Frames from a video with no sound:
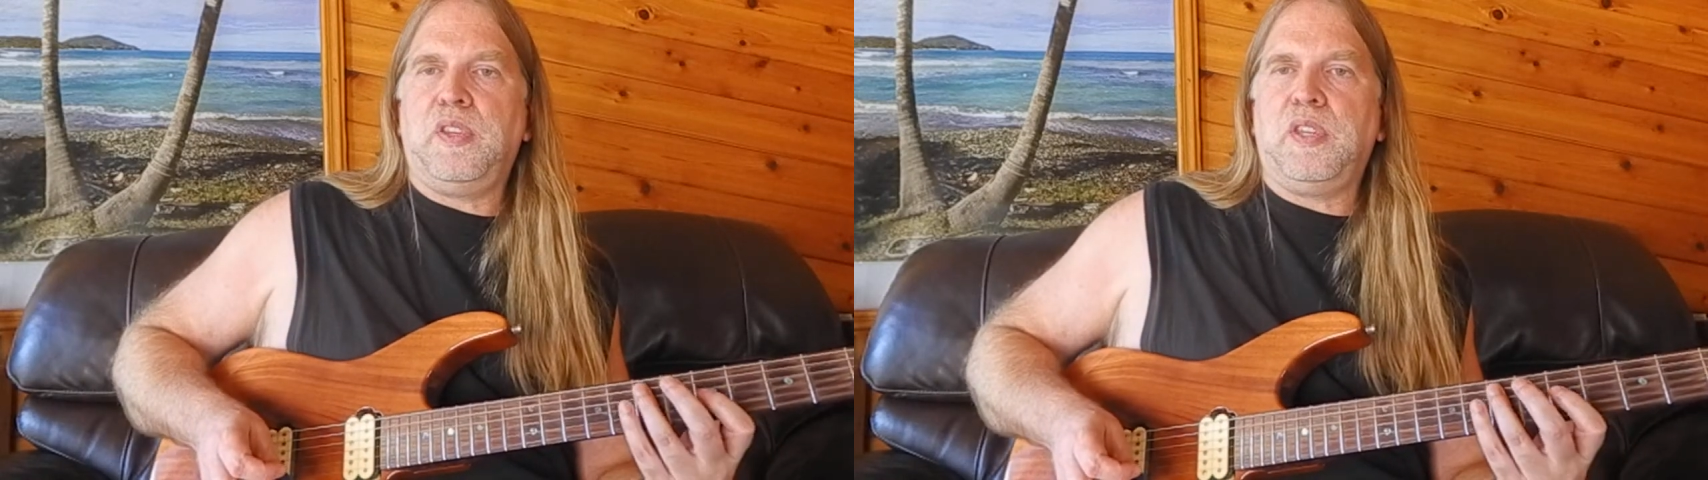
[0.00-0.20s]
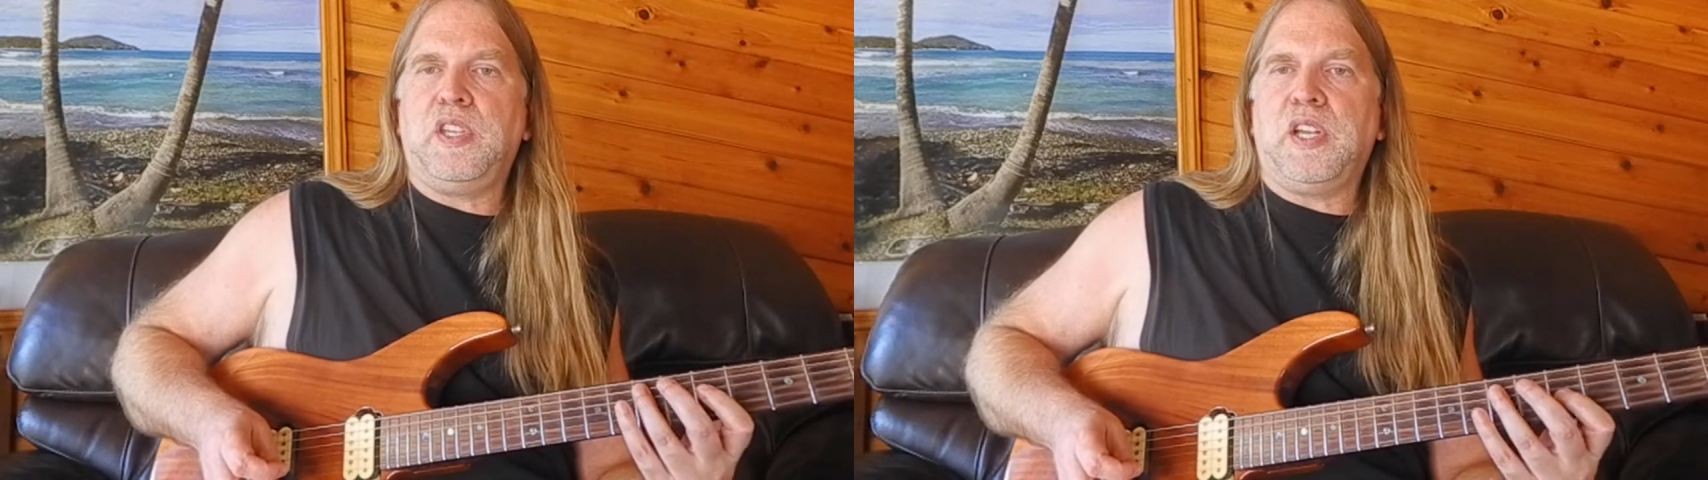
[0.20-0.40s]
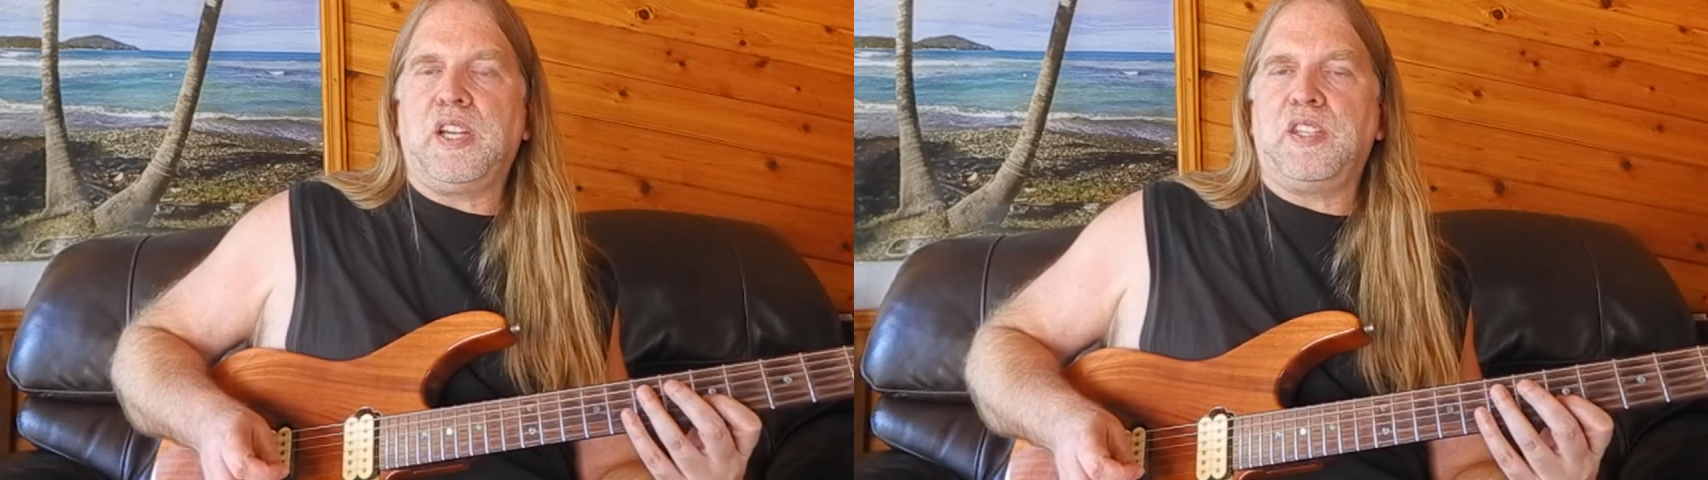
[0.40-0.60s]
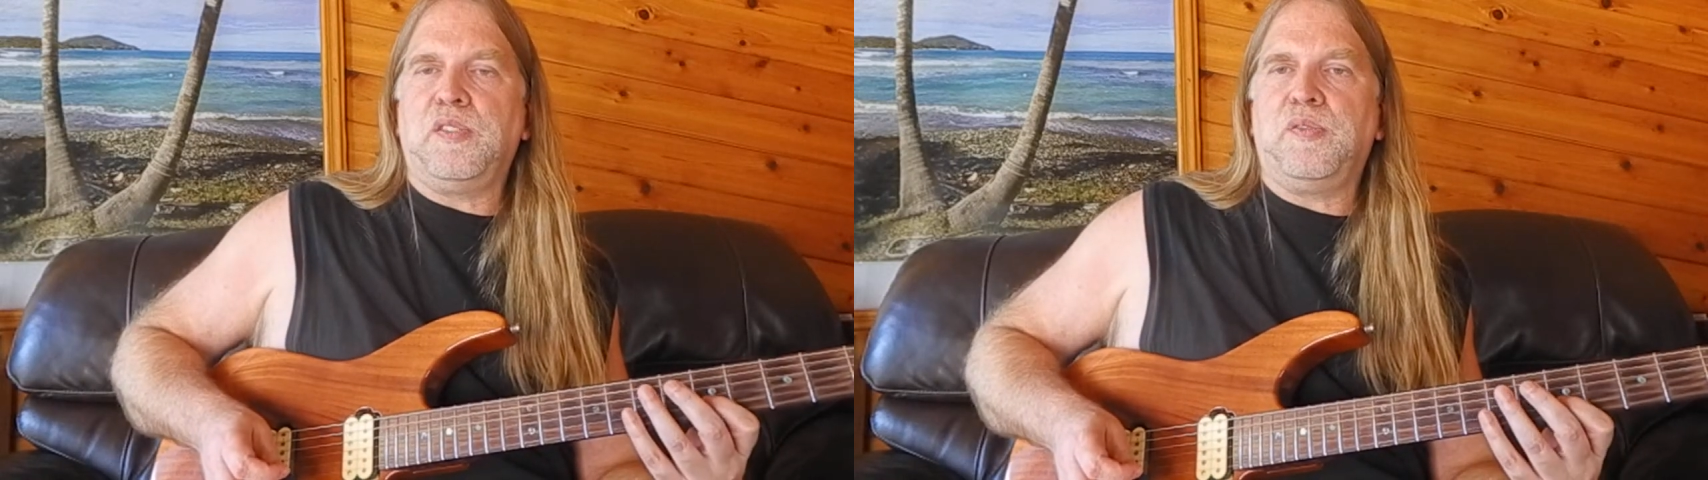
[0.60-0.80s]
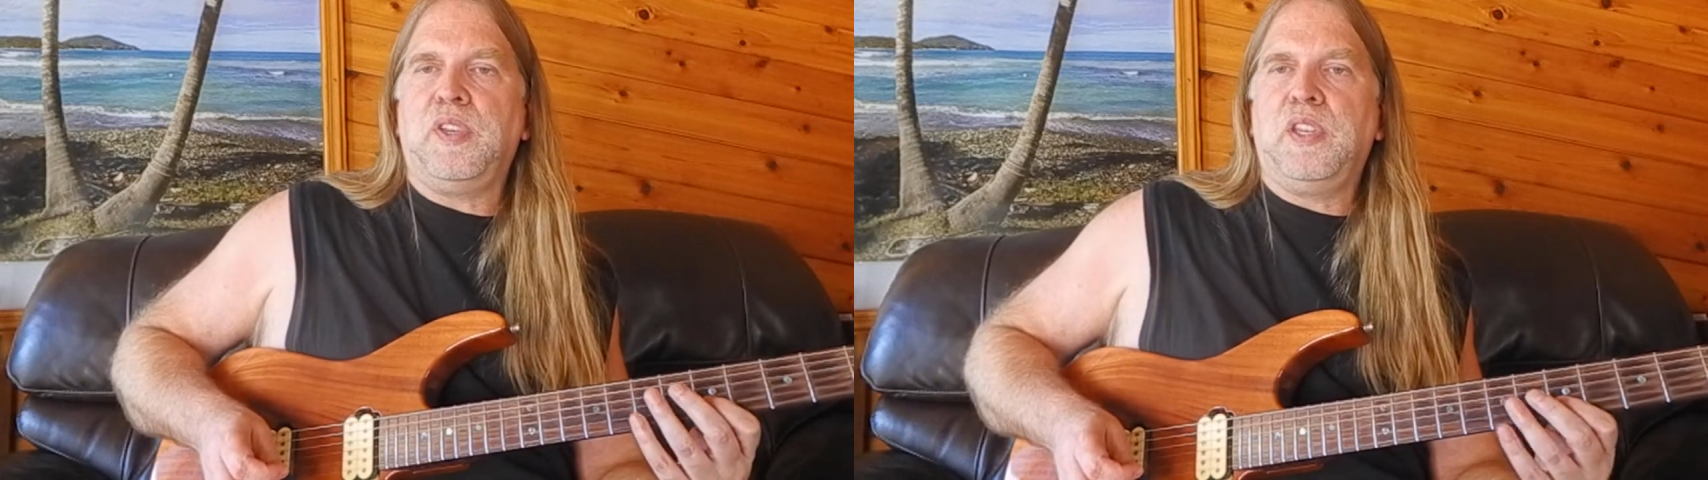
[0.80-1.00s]
an
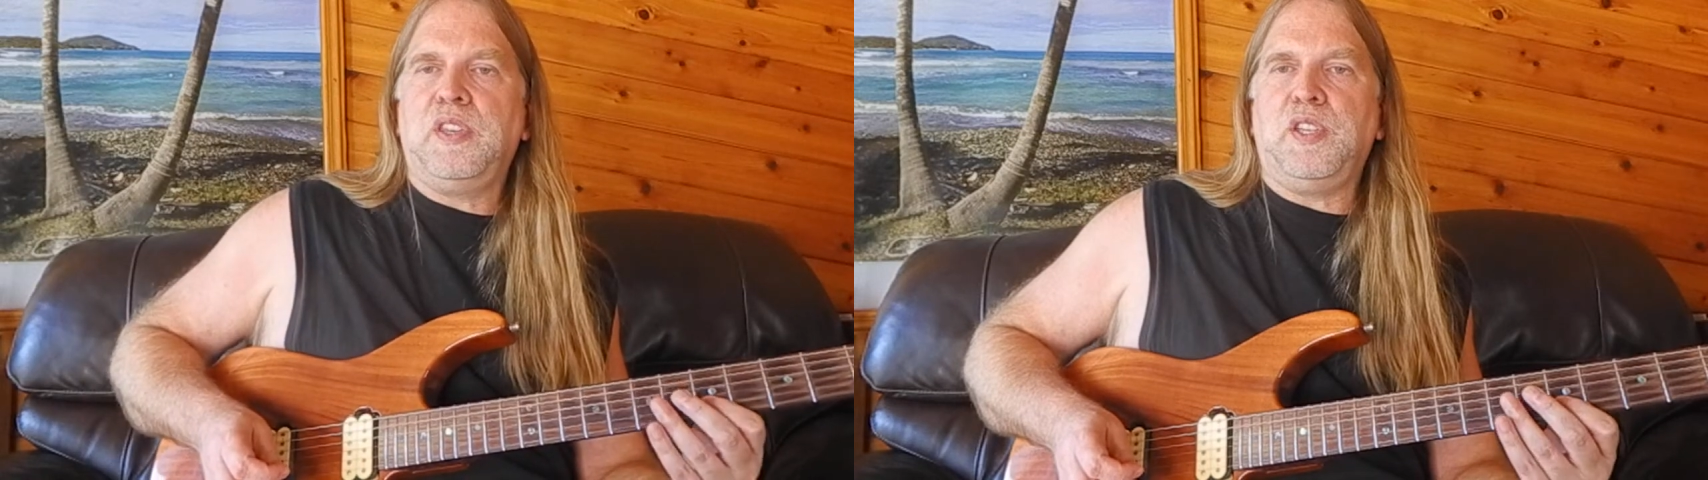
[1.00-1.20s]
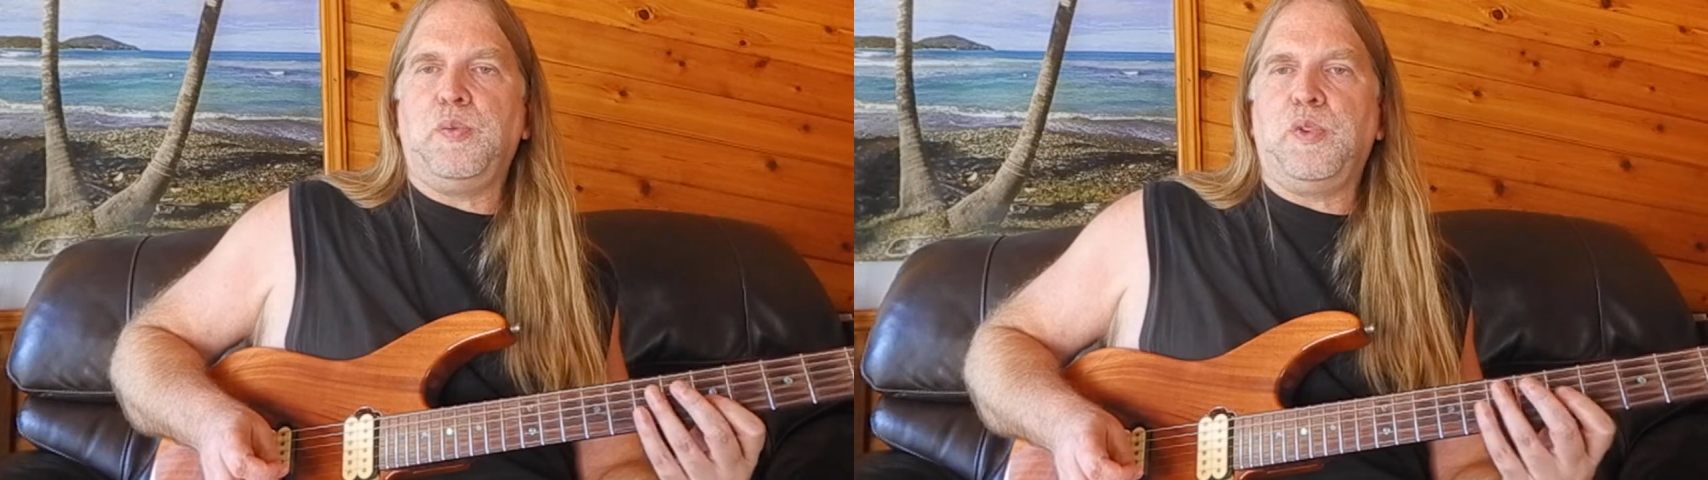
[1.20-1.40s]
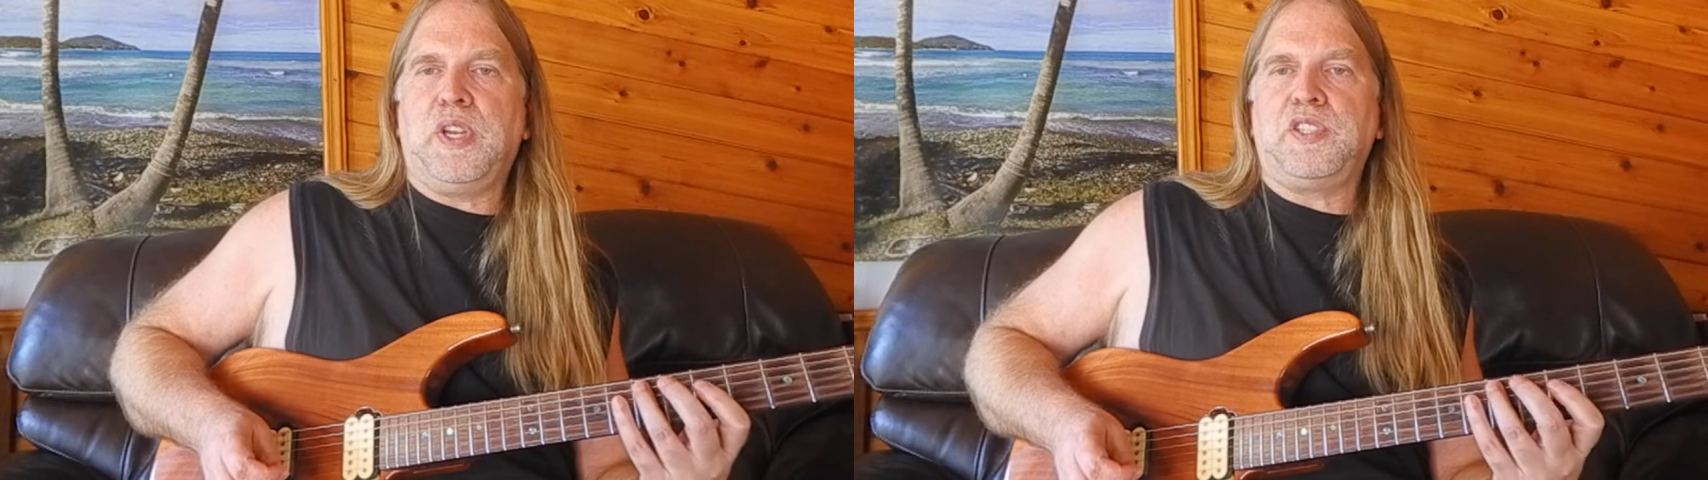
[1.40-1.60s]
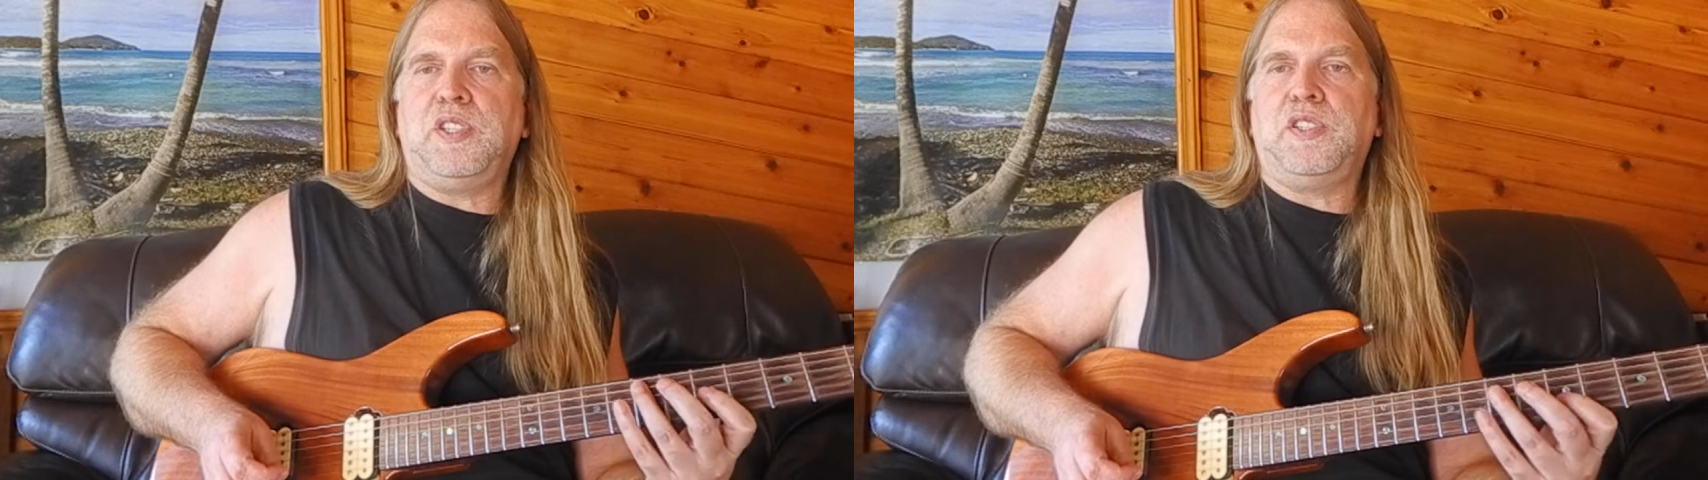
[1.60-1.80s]
octave, then you will actually